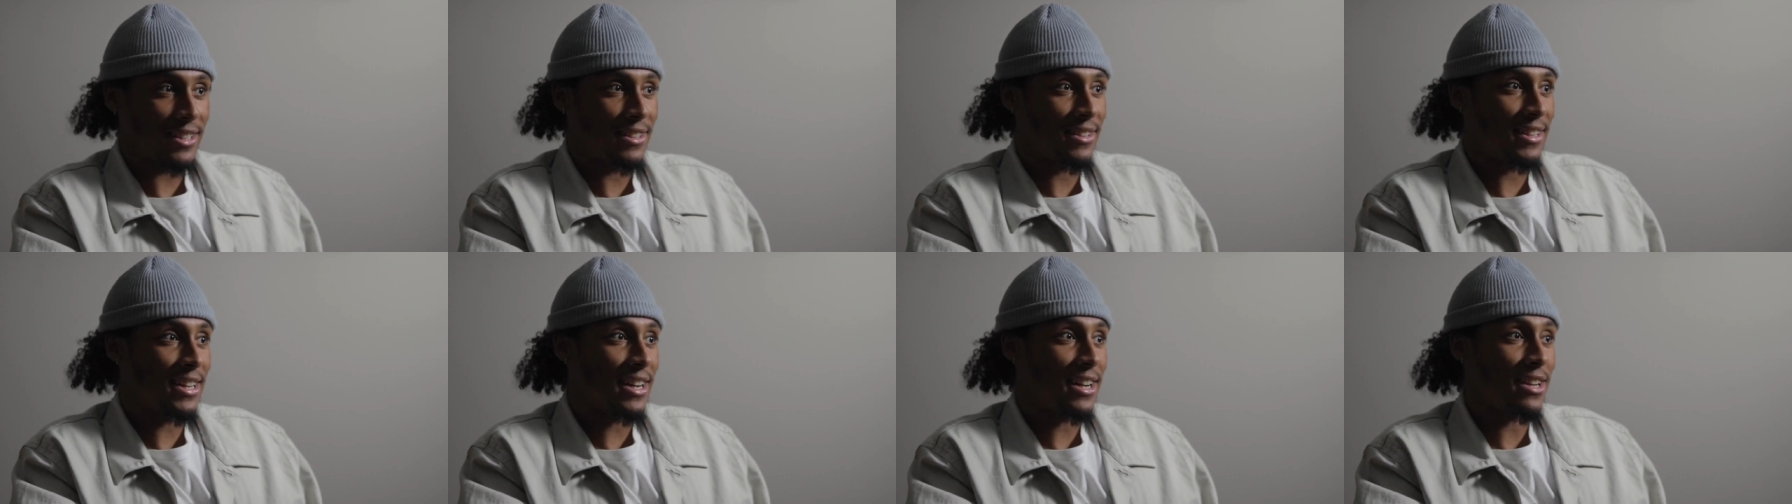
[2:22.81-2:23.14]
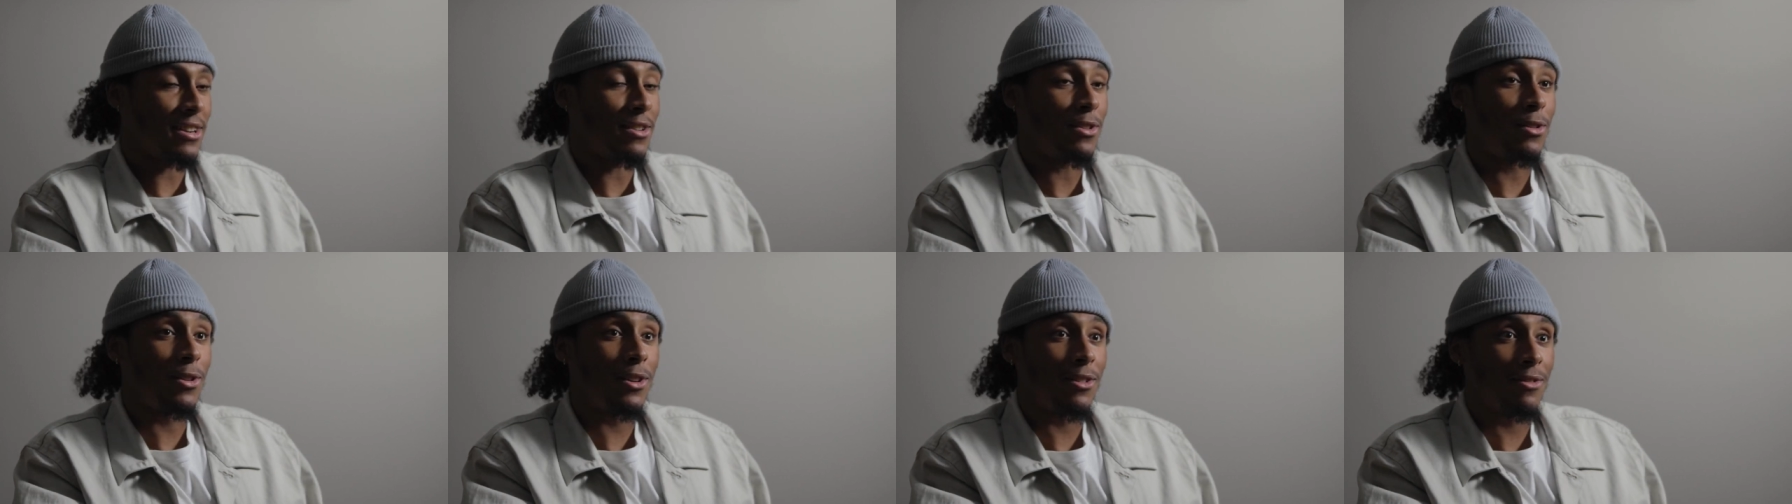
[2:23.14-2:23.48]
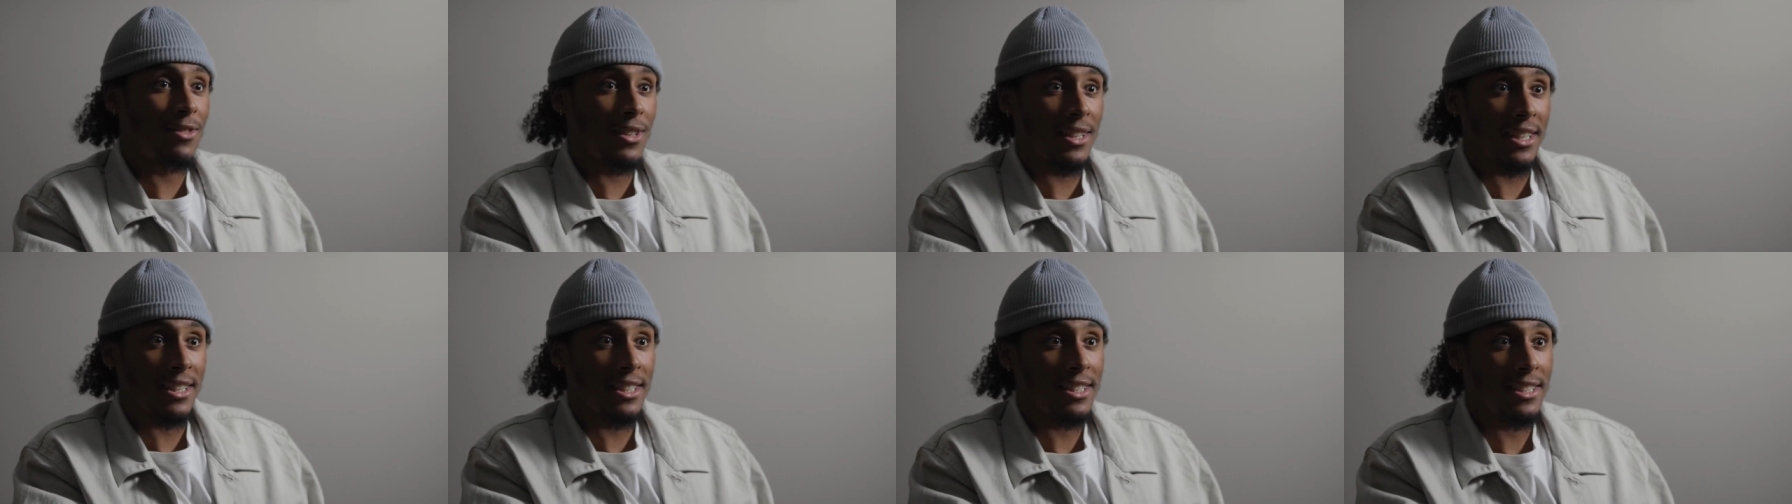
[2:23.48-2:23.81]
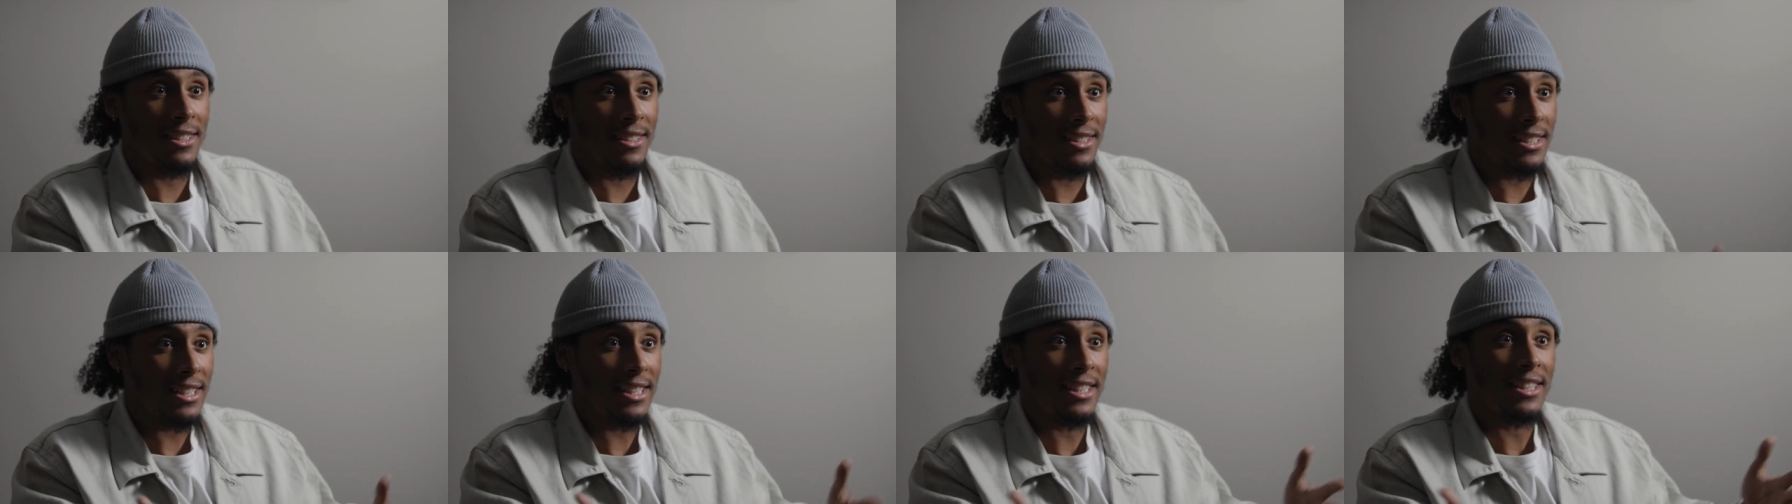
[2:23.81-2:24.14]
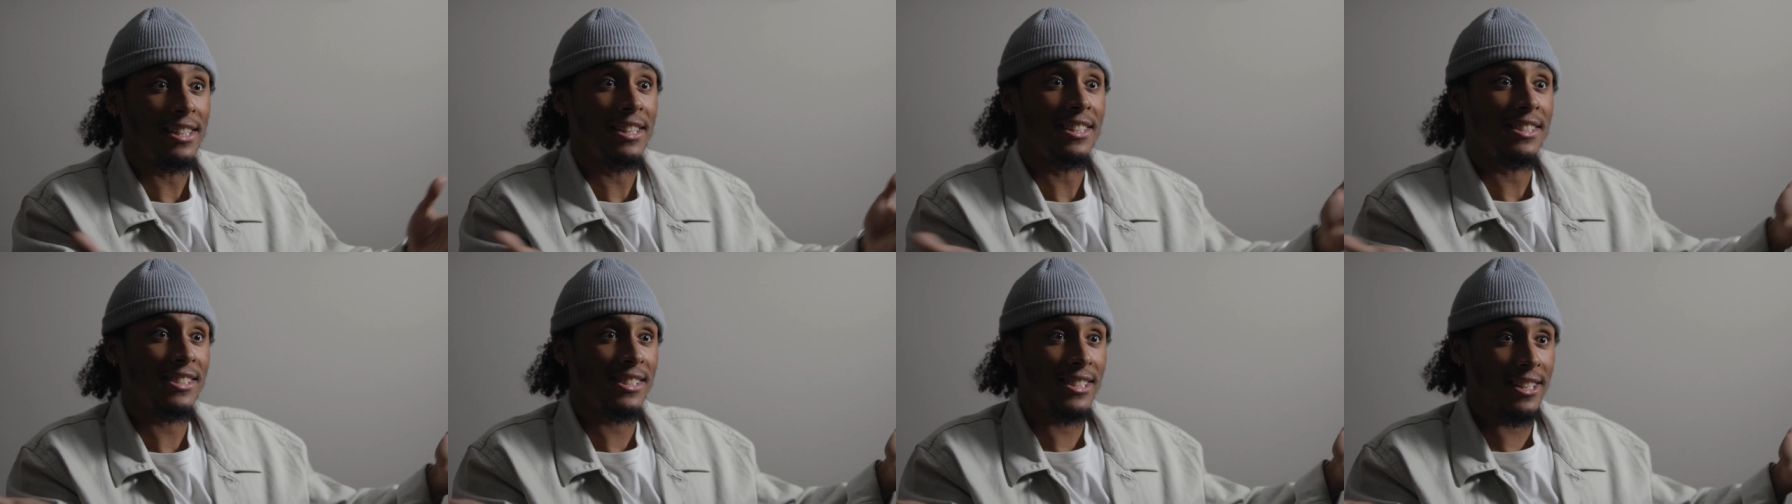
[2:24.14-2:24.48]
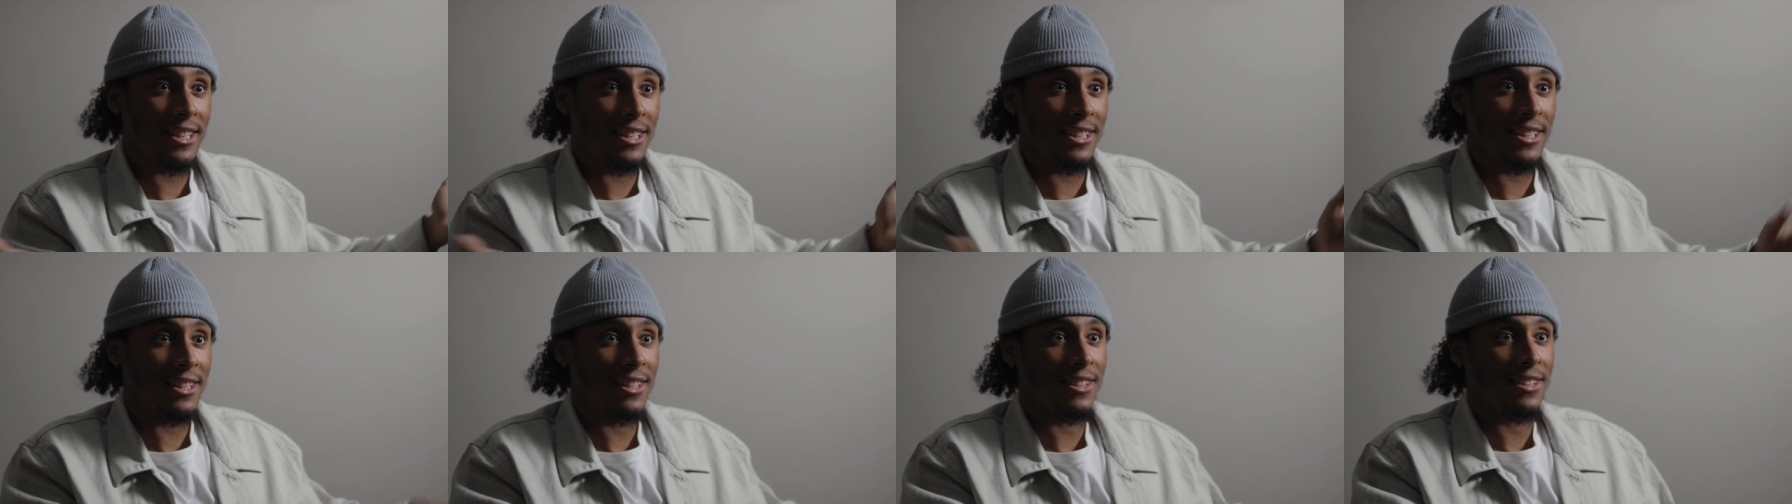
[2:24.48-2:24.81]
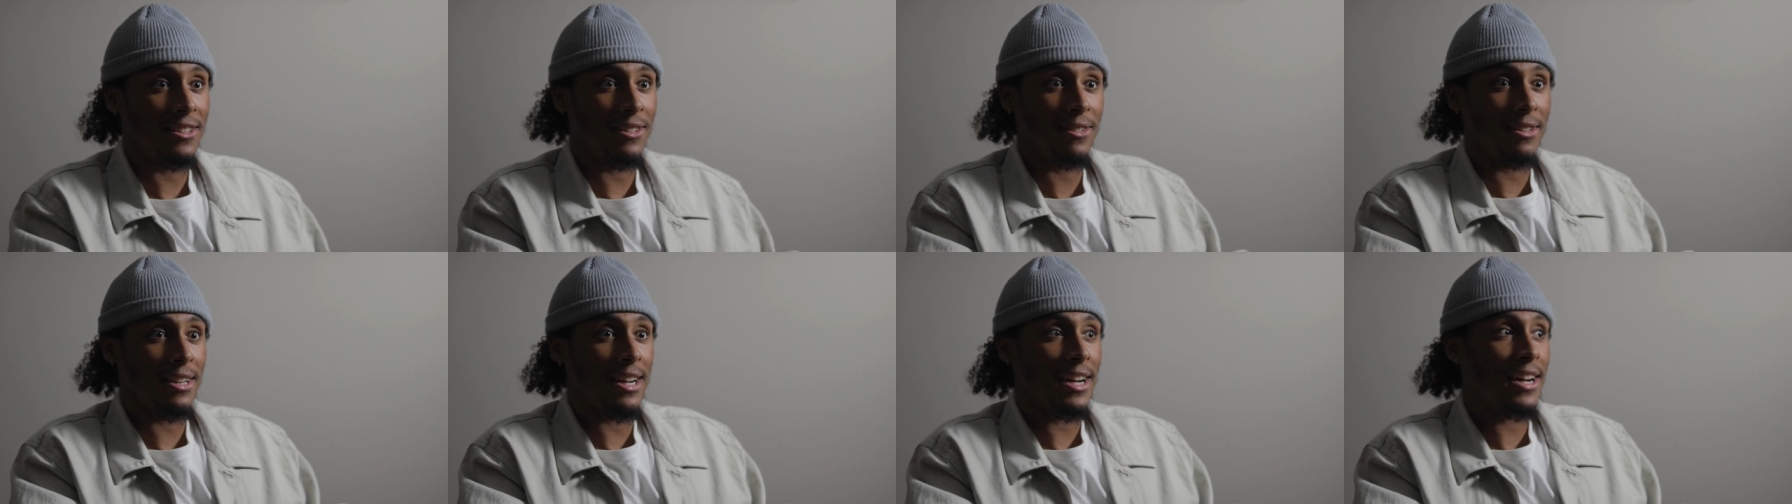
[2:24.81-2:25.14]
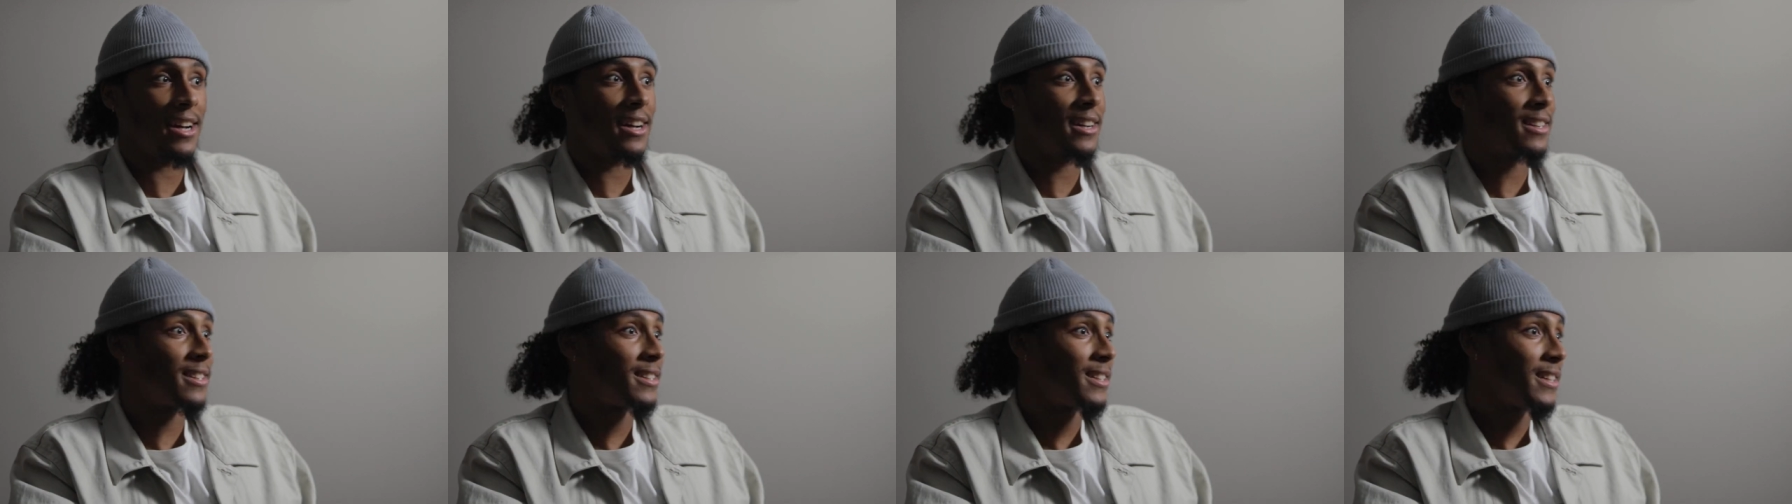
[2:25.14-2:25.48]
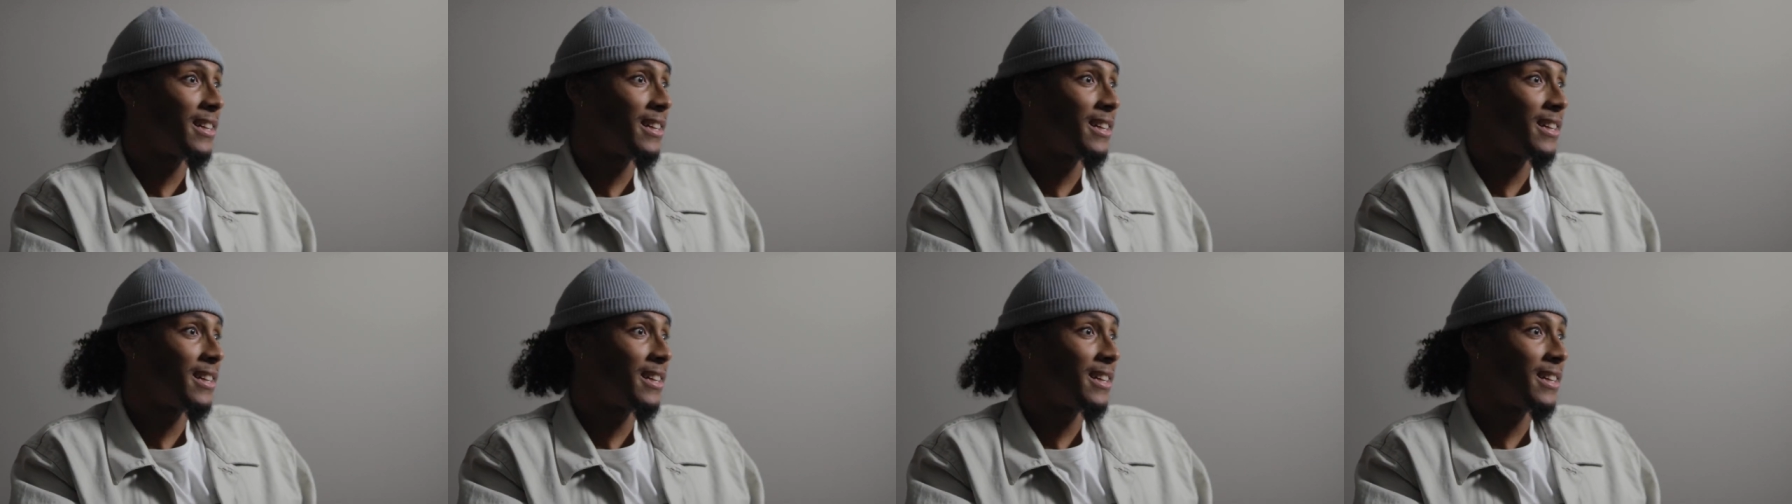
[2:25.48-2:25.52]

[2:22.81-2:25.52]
you got Norfolk in the city, you got